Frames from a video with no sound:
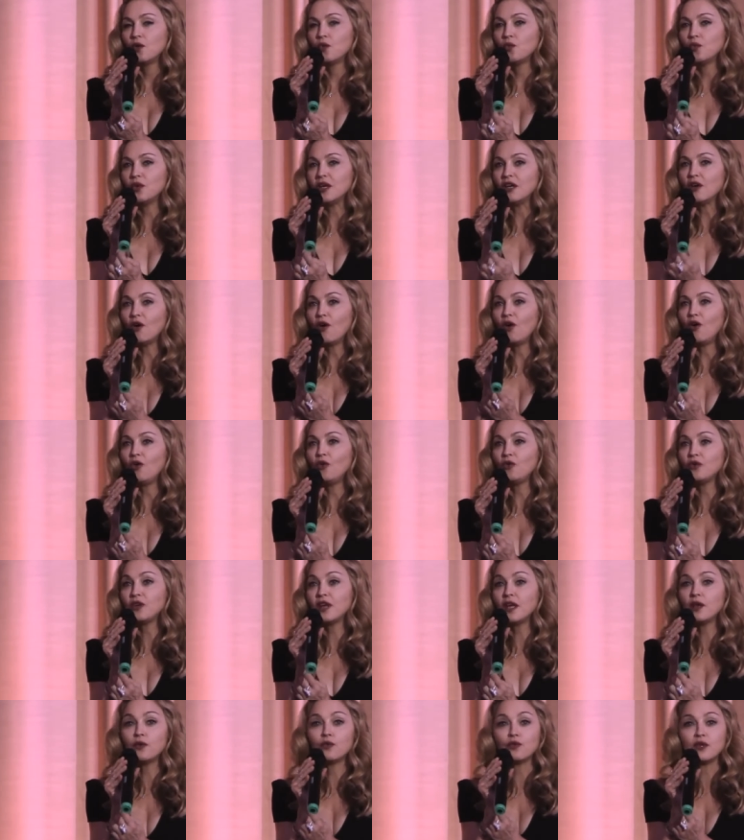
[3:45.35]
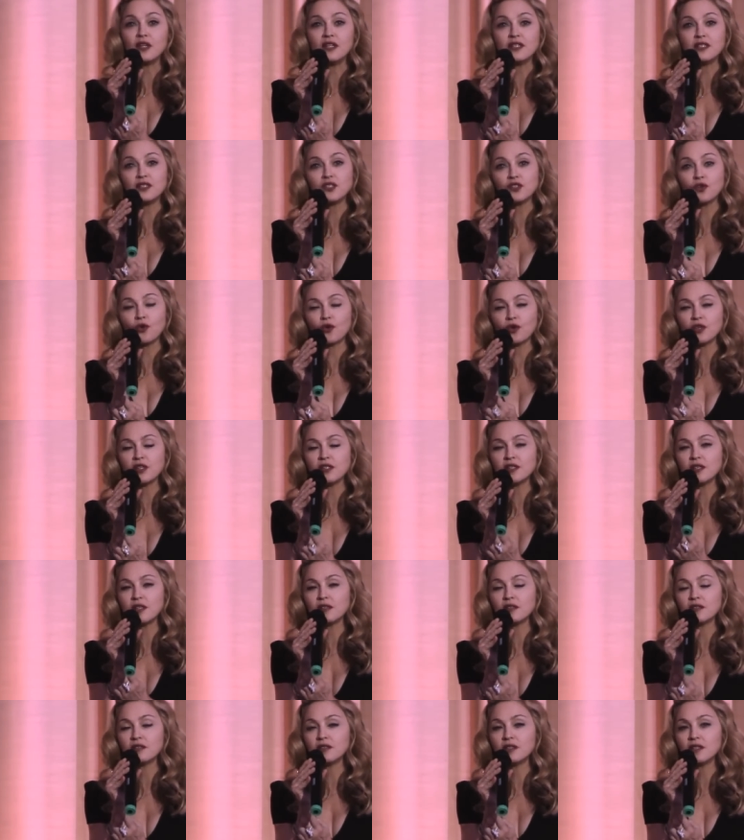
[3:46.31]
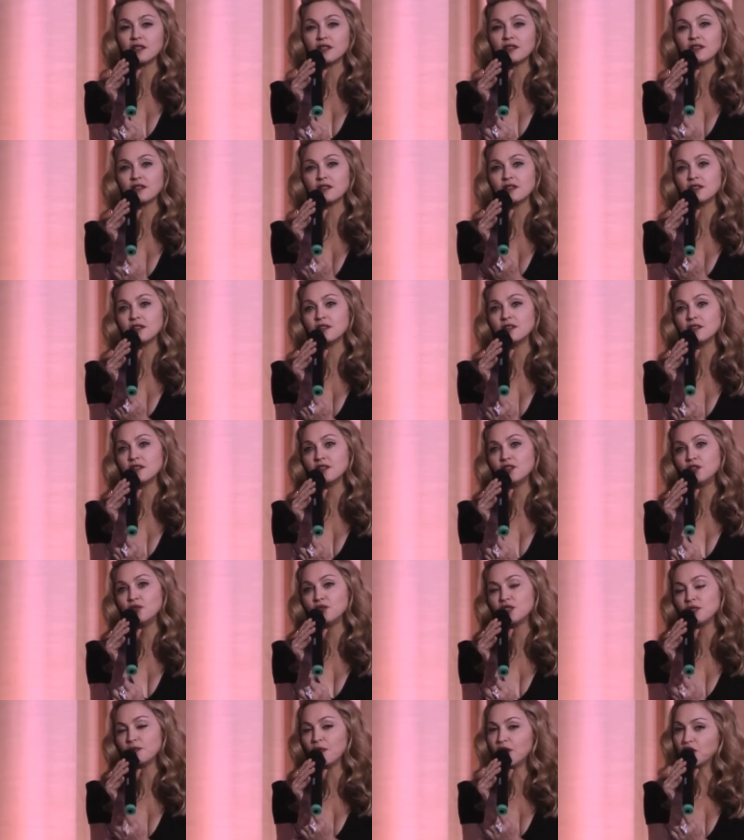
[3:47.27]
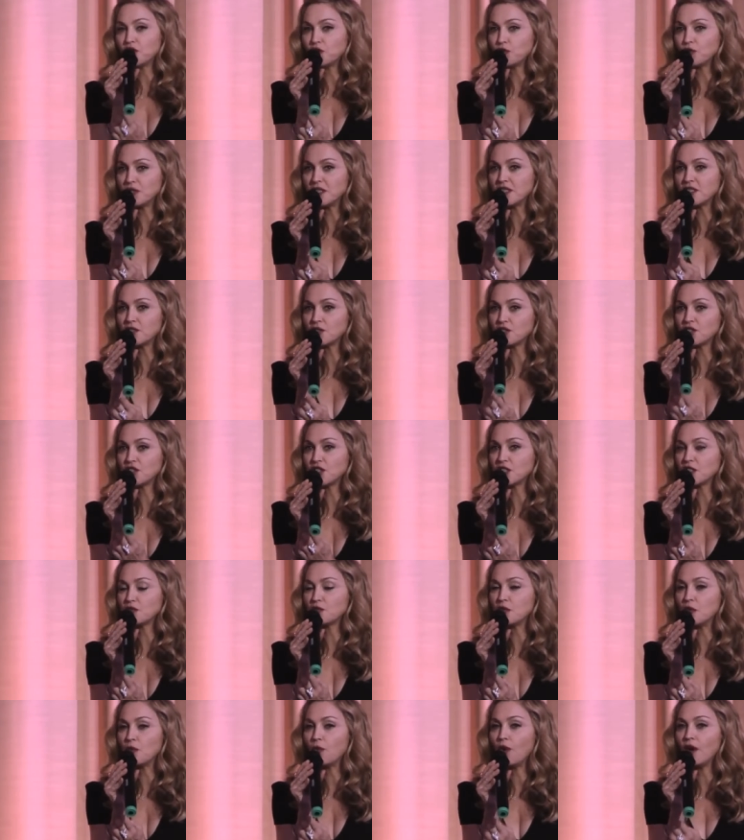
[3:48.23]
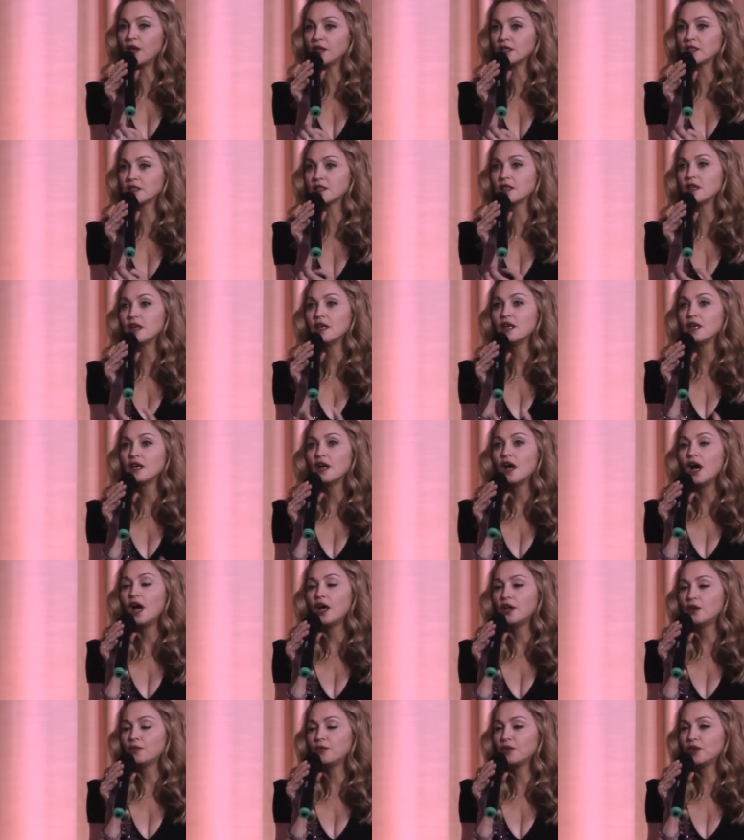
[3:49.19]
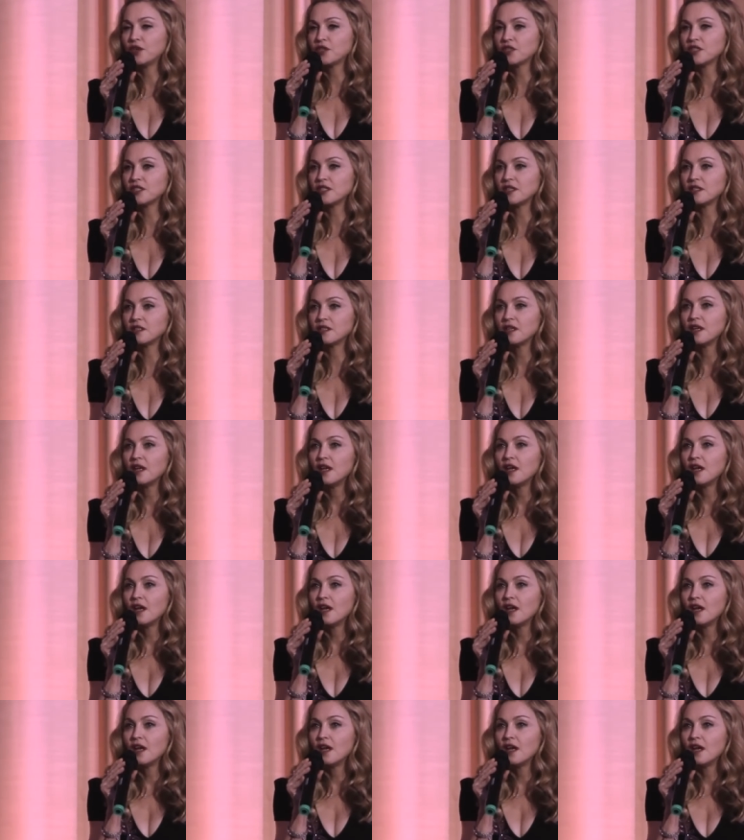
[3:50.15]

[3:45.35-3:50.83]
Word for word: we all can read stories and do as much research as we want on a person